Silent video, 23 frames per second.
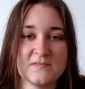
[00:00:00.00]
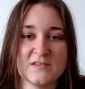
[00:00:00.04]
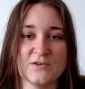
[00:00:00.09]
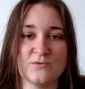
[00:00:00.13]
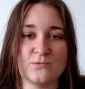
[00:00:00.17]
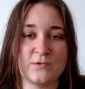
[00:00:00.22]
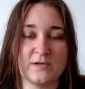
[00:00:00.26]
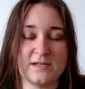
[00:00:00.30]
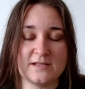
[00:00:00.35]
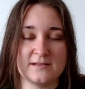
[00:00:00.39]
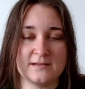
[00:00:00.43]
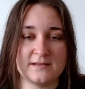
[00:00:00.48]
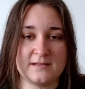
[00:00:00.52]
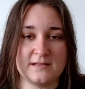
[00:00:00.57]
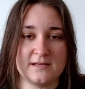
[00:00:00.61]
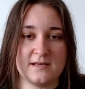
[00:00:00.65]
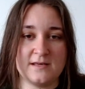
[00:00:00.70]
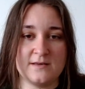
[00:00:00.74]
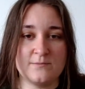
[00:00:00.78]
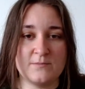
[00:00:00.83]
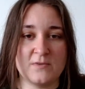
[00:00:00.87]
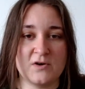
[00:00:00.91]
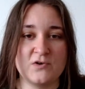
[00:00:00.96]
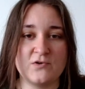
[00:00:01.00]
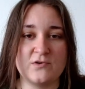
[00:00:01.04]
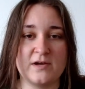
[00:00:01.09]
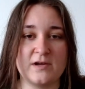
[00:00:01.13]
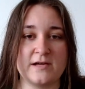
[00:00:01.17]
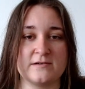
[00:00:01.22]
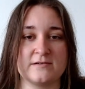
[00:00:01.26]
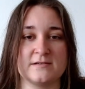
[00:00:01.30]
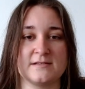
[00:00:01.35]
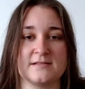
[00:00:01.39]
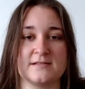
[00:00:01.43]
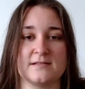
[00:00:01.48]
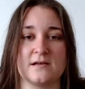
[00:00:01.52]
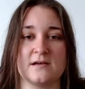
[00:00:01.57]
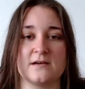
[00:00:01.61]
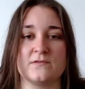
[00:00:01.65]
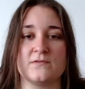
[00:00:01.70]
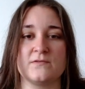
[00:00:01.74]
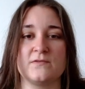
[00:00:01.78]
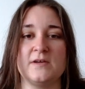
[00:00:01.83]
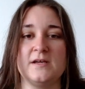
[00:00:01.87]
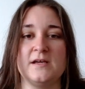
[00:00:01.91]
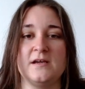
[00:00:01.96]
with the mohair and
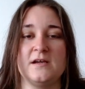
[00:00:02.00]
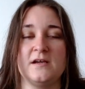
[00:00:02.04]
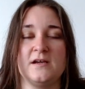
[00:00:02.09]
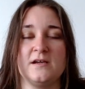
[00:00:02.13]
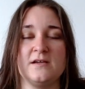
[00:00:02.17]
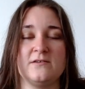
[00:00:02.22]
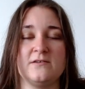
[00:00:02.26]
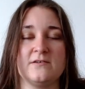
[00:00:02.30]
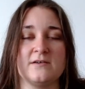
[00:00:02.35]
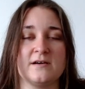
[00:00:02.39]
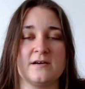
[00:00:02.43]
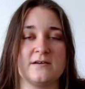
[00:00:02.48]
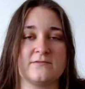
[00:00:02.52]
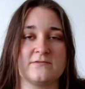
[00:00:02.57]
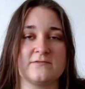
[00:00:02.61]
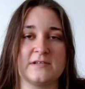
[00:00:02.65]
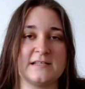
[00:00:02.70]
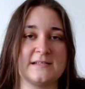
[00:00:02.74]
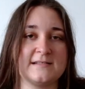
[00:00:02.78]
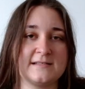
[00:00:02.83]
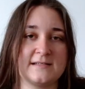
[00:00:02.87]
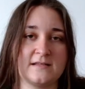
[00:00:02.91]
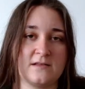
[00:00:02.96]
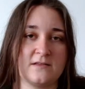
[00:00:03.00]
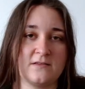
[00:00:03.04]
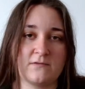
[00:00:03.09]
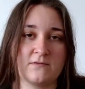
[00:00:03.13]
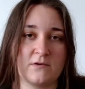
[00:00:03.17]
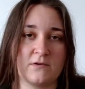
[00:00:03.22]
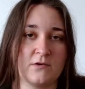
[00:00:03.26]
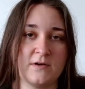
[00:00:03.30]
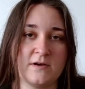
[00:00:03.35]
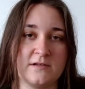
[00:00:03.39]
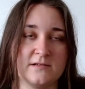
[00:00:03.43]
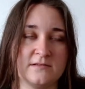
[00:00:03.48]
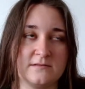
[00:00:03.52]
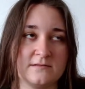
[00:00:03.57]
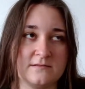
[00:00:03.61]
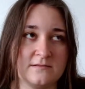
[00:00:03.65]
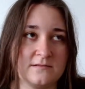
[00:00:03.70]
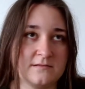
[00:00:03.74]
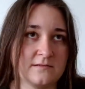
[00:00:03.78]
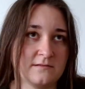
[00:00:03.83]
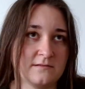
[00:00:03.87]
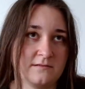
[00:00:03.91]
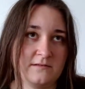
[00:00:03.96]
stuff, you can't really see through it,
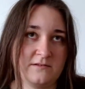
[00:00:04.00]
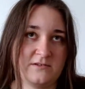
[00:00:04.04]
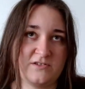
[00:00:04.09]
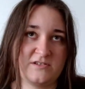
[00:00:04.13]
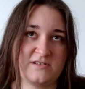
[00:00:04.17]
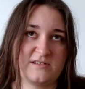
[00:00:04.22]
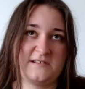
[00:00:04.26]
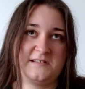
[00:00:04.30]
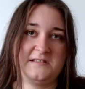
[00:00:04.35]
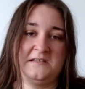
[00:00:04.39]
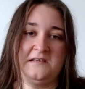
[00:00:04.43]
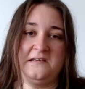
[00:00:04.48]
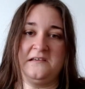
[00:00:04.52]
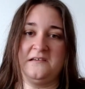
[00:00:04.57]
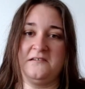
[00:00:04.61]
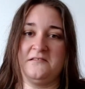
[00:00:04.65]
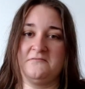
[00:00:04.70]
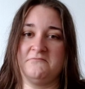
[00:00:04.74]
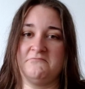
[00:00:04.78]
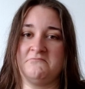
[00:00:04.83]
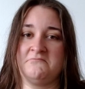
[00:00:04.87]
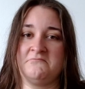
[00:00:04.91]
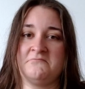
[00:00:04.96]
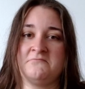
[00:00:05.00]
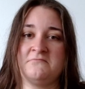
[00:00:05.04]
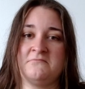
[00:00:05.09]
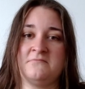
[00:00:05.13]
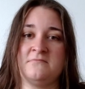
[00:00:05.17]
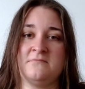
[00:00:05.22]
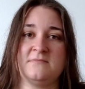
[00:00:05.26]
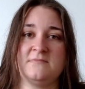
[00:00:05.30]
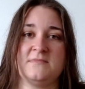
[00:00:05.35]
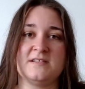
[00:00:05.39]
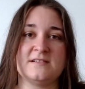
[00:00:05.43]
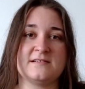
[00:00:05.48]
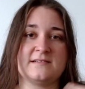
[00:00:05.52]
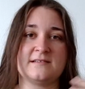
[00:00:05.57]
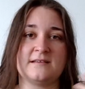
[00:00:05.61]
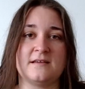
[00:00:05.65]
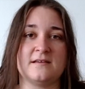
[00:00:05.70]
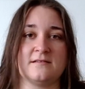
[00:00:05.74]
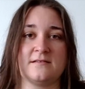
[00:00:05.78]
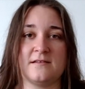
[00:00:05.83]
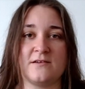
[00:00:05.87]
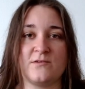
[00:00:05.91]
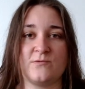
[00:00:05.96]
and you're just seeing the
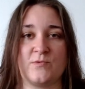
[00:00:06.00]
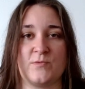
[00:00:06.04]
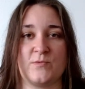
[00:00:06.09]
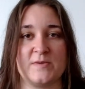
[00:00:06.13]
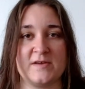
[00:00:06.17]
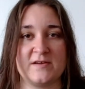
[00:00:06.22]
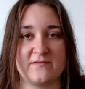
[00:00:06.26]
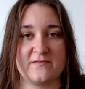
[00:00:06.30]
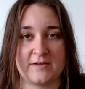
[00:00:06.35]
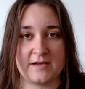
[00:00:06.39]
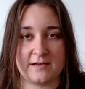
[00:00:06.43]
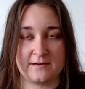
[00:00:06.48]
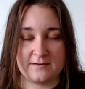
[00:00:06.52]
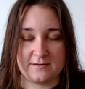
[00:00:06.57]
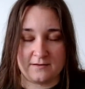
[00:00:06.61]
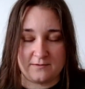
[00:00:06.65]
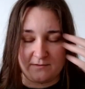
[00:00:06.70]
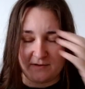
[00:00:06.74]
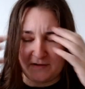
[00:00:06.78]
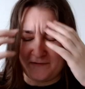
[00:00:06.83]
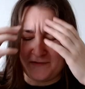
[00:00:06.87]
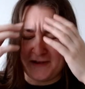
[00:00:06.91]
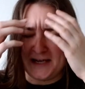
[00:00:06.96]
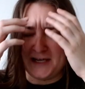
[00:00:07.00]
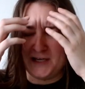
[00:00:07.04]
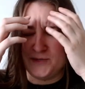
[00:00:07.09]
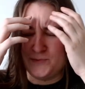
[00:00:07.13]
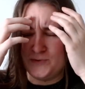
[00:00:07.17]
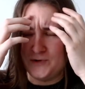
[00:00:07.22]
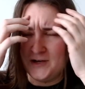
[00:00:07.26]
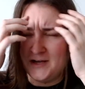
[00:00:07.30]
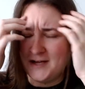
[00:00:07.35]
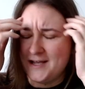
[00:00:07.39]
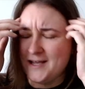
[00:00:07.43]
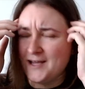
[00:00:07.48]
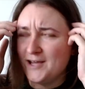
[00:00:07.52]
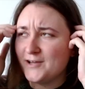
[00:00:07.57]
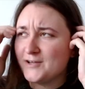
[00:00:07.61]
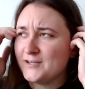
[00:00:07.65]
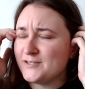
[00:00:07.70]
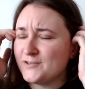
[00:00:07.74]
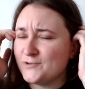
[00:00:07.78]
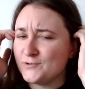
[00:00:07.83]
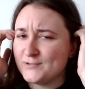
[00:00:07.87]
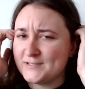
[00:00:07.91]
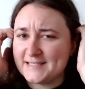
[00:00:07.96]
skin that would be available.
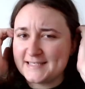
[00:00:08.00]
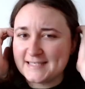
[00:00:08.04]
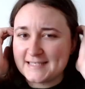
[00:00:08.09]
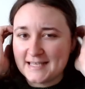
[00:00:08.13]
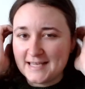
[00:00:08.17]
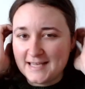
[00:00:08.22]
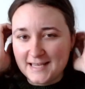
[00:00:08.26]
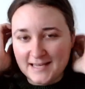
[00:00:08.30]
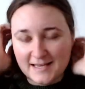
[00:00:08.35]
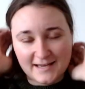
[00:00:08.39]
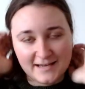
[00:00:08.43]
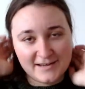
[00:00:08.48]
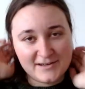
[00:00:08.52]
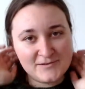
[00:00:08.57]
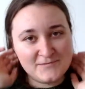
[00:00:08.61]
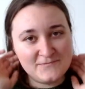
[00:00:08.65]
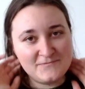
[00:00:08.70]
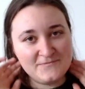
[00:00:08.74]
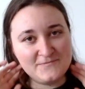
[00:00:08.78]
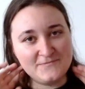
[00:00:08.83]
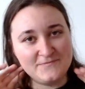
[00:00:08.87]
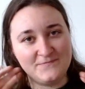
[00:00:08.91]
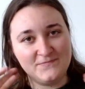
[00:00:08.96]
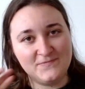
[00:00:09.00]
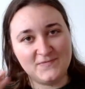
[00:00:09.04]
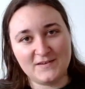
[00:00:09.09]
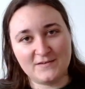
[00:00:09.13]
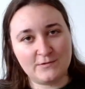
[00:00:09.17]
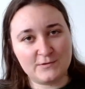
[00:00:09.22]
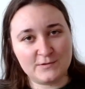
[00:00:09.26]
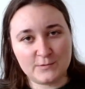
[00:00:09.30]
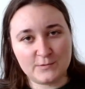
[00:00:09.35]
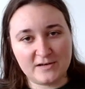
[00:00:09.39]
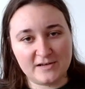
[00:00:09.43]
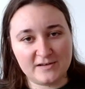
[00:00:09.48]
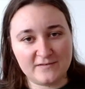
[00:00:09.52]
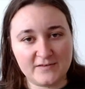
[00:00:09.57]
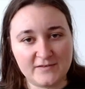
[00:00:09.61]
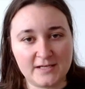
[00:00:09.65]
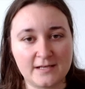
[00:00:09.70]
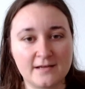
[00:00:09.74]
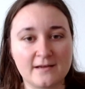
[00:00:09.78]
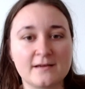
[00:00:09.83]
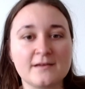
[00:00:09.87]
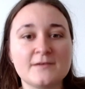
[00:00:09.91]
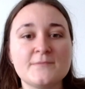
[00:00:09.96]
You'd see if I was wearing a
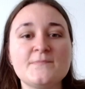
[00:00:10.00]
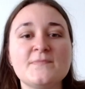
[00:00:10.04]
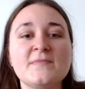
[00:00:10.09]
v-neck.